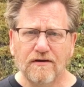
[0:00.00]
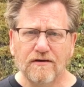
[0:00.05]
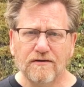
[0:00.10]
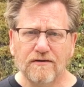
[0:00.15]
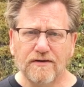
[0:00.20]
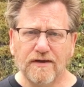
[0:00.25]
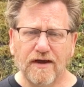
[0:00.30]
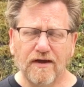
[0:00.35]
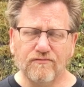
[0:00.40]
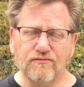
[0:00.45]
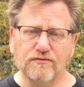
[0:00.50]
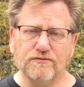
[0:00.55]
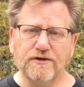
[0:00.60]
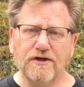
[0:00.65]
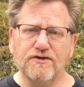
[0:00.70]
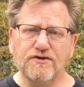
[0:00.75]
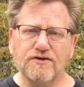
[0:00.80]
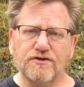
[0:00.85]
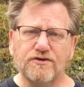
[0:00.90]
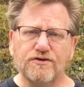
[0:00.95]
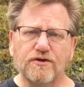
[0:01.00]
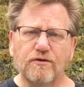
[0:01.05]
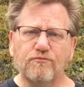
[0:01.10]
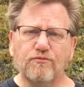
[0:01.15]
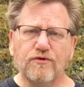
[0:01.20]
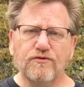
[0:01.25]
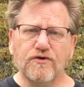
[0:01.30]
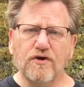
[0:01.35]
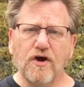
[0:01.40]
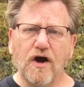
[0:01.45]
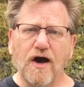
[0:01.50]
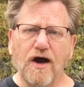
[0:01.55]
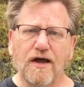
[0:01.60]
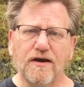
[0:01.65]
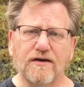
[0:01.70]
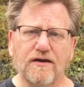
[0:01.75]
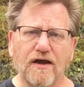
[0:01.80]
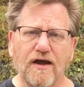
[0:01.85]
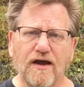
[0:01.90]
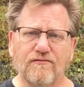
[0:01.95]
to have relationship with God,
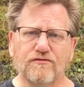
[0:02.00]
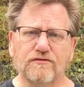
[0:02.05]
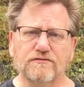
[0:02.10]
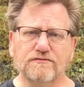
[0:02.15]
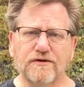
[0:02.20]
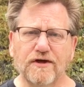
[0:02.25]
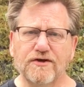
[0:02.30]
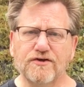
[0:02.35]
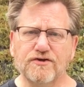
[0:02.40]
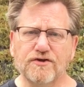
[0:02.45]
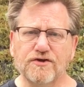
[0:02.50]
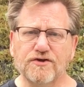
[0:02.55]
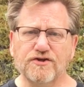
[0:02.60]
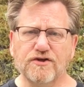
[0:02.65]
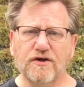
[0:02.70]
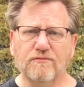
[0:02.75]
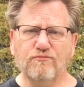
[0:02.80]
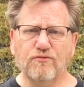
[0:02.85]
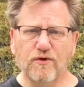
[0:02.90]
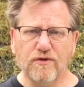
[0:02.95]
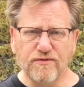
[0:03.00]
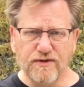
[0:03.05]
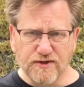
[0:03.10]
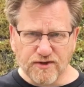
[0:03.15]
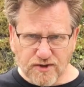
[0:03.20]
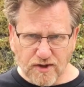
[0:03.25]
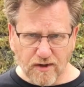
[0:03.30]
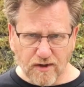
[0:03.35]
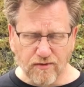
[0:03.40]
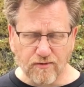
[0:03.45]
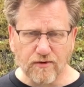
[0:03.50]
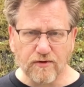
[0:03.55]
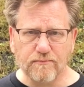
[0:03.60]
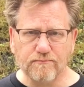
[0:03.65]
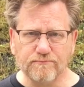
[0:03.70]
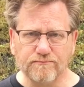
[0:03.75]
to have relationship with each other.